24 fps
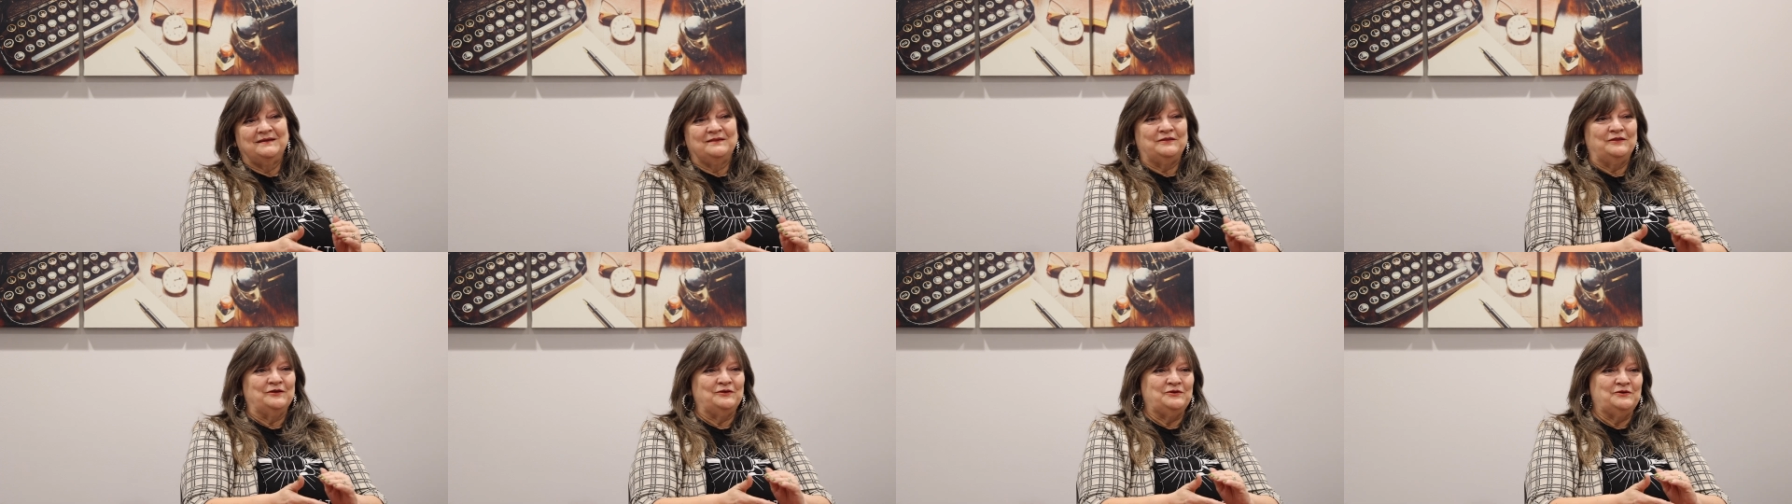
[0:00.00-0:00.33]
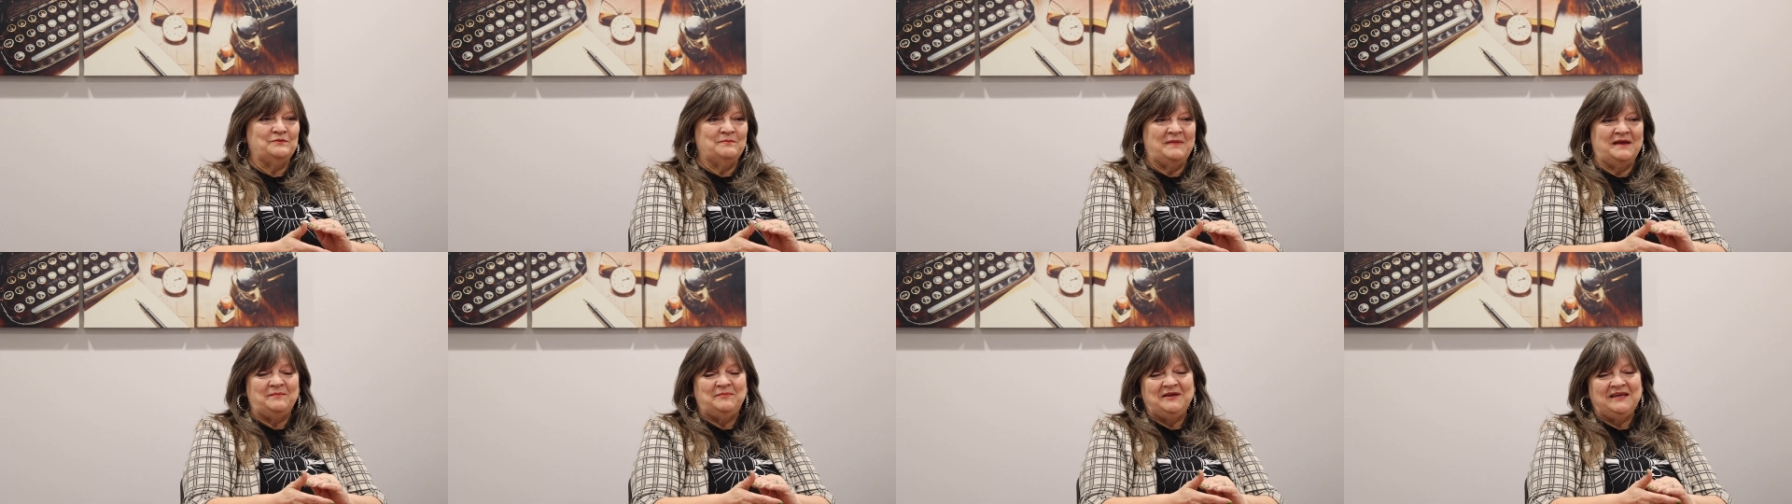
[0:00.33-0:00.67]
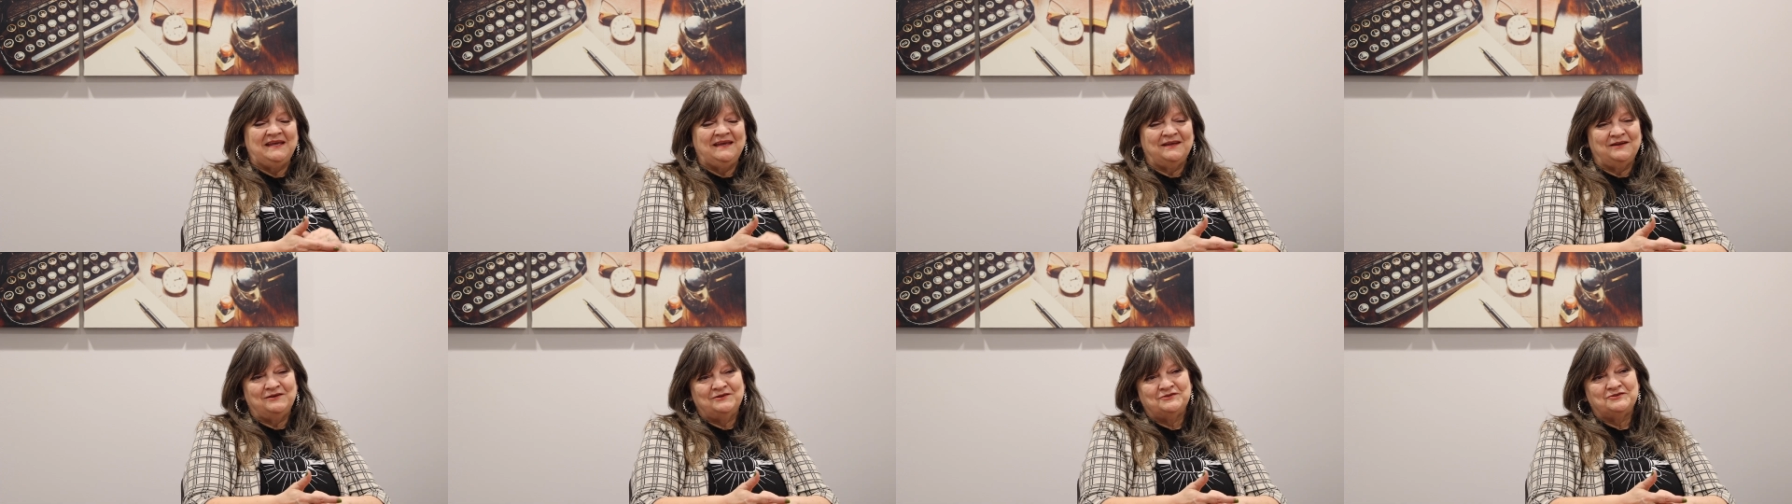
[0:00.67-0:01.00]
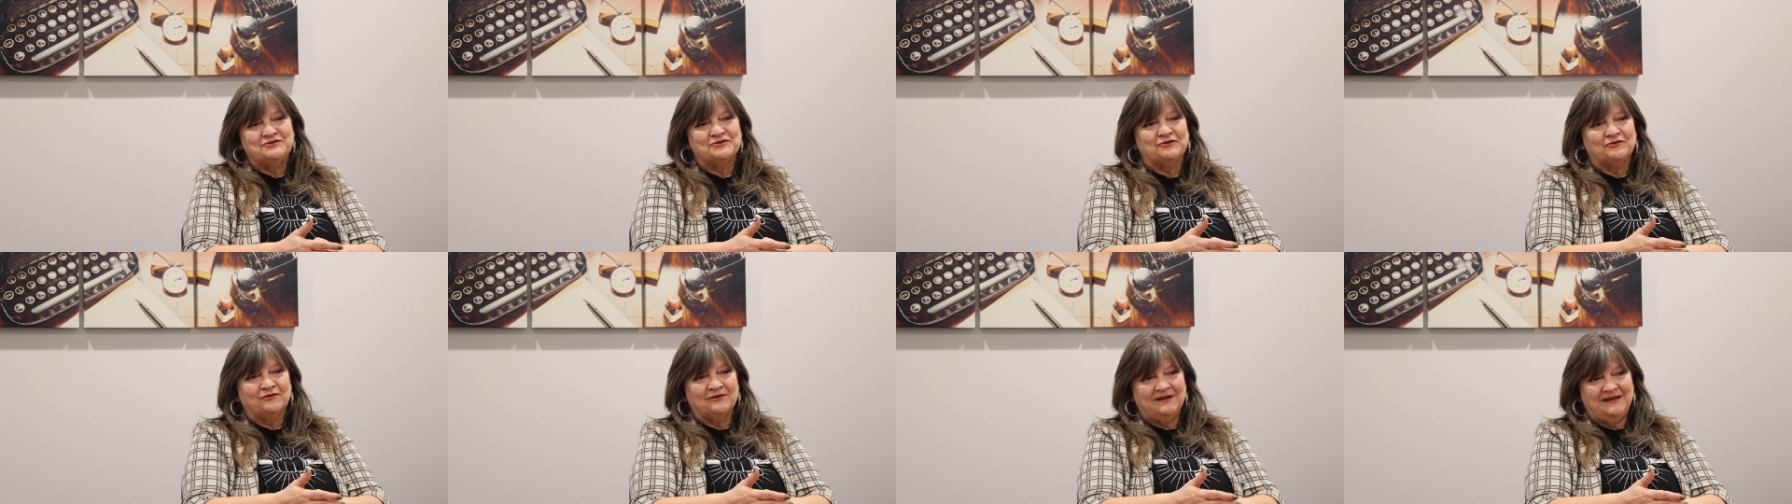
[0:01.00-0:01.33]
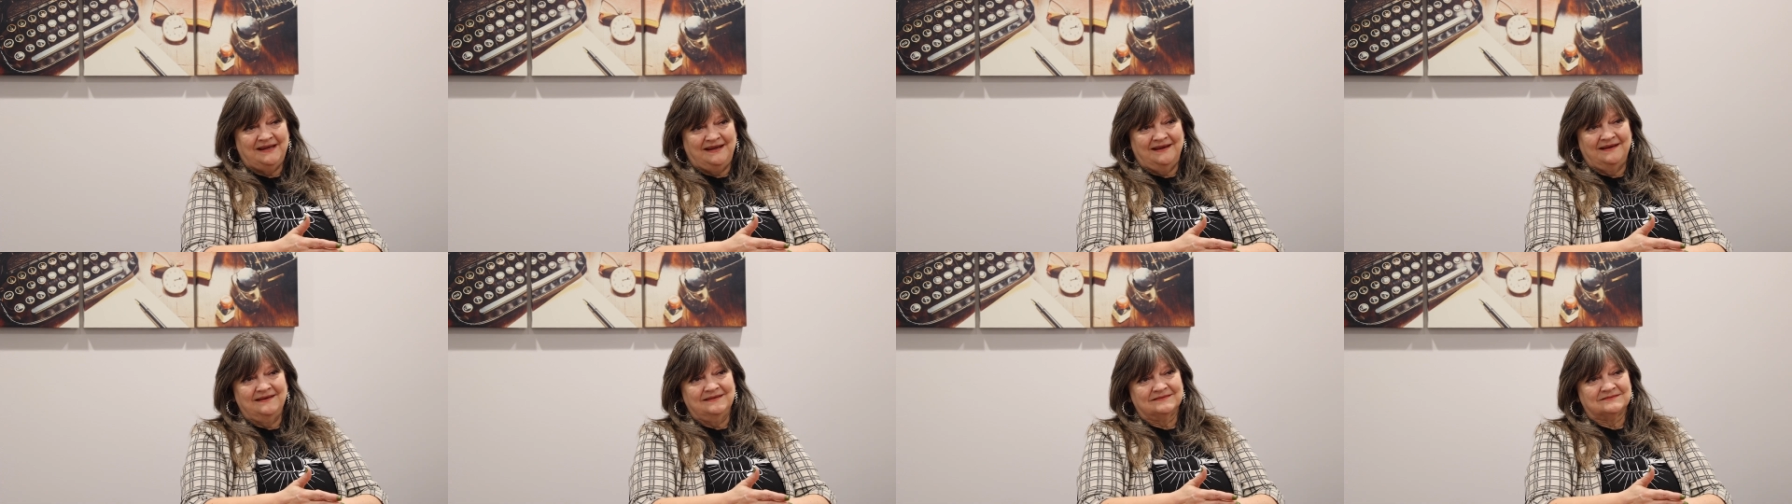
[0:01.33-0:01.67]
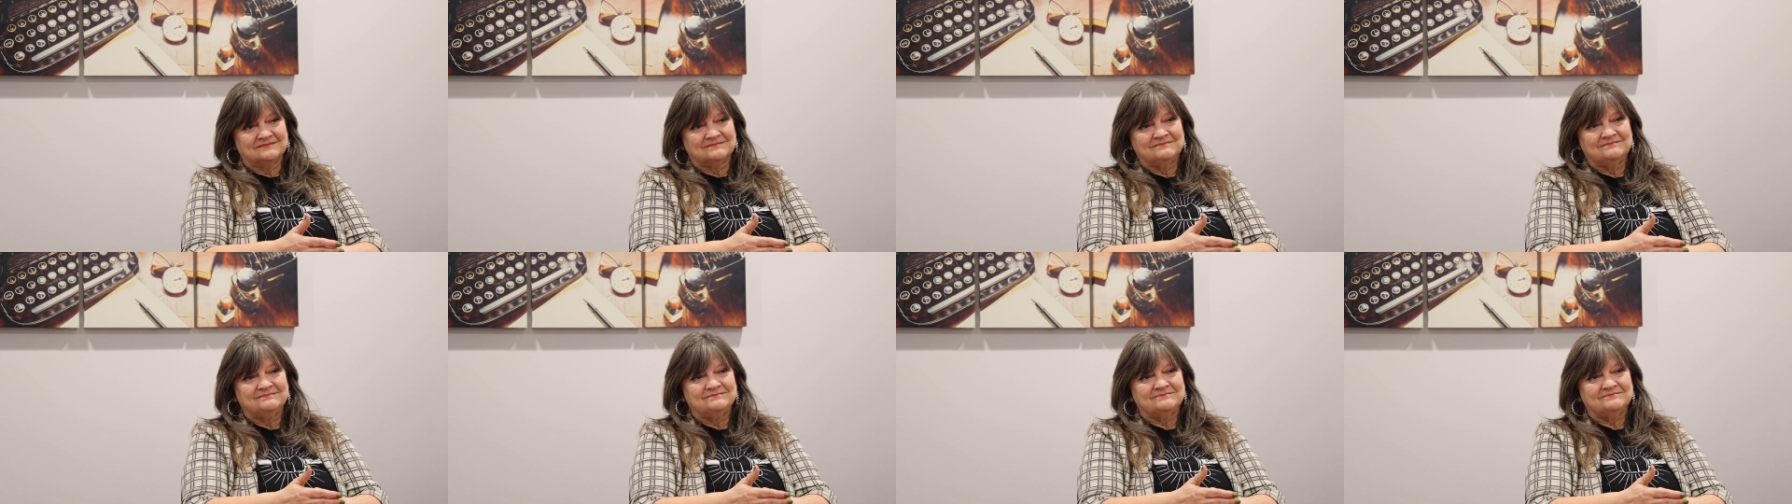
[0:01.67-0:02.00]
that you maybe get a degree
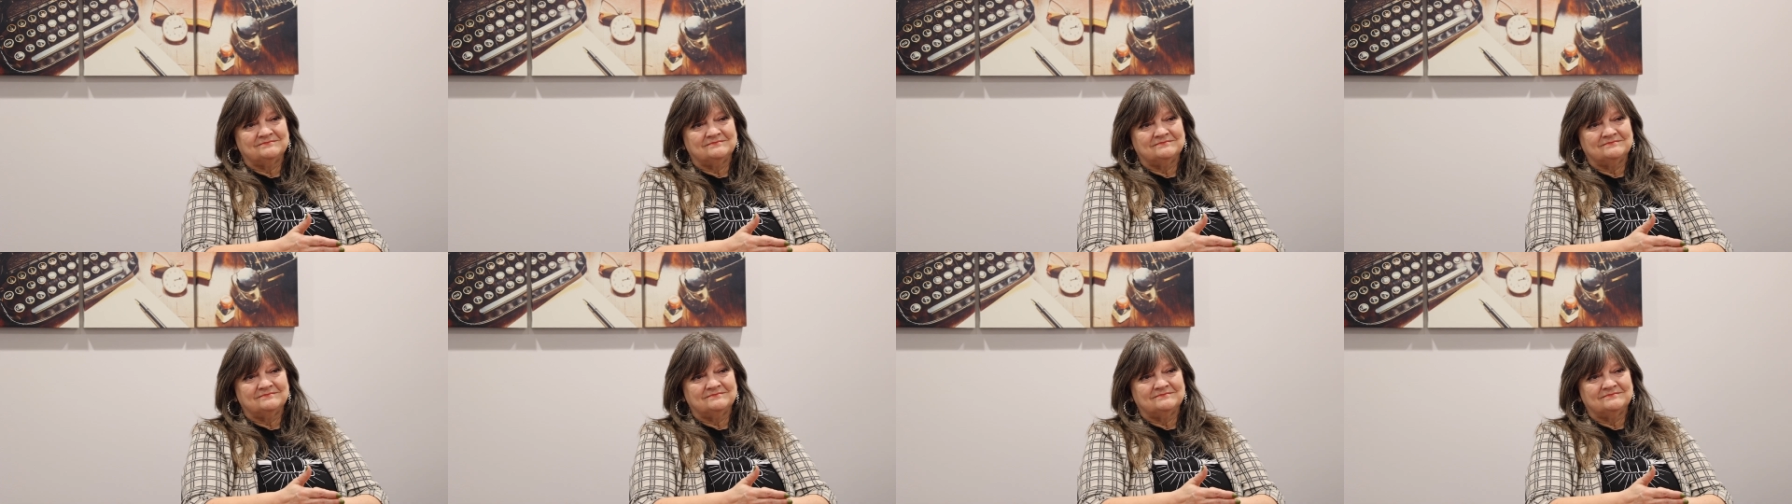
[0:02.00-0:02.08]
in.